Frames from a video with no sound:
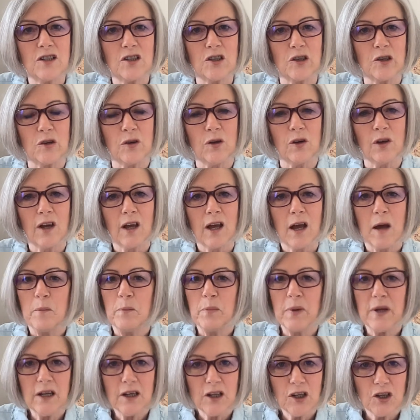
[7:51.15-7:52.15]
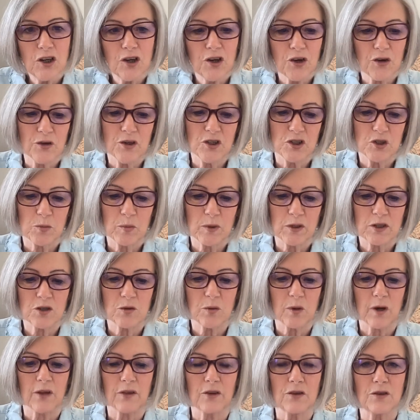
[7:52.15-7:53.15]
to be an encouragement
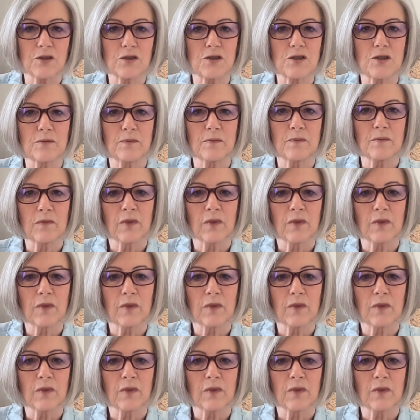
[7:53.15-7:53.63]
to others.